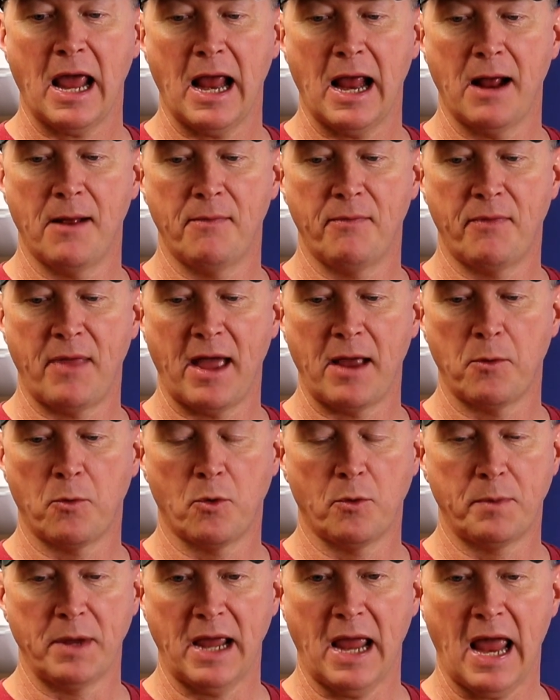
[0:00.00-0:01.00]
and they
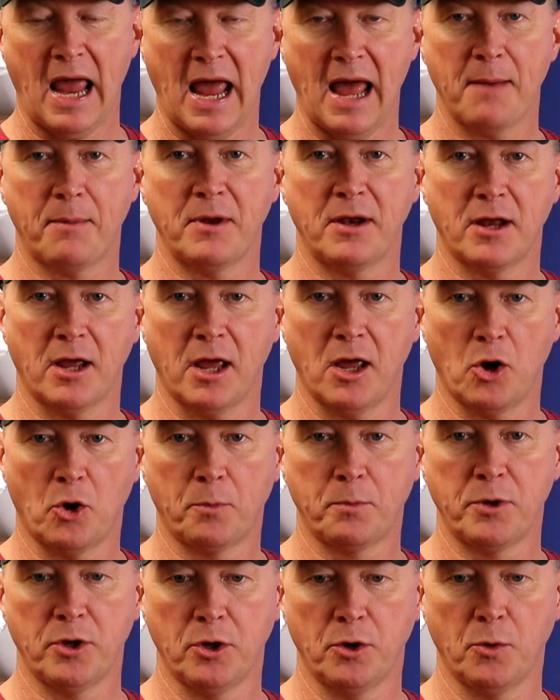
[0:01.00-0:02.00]
will be happy to
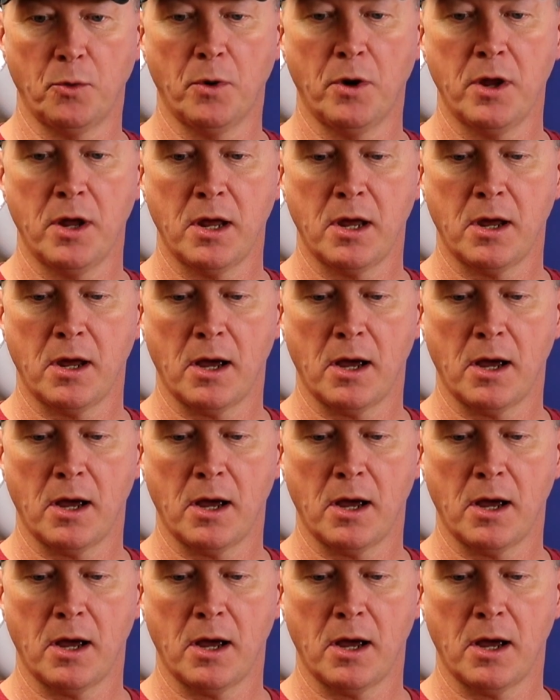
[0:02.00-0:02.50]
help you.